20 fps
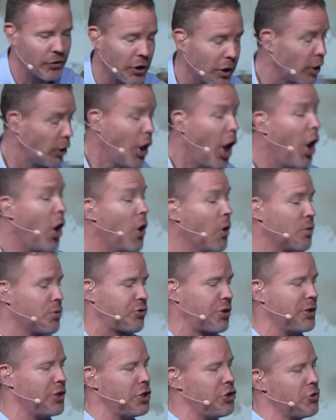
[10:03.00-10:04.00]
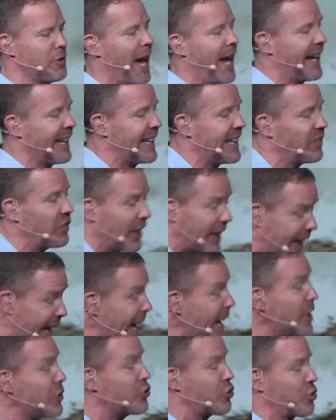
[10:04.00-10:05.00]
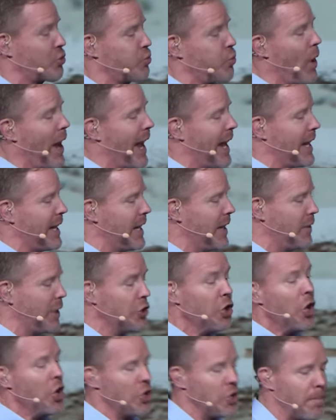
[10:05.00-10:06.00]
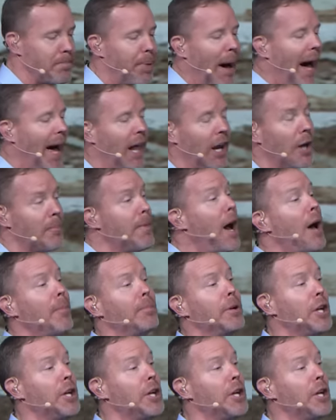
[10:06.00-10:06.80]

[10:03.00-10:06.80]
the clothes, and then you got to get the kids ready, and then you pile them up.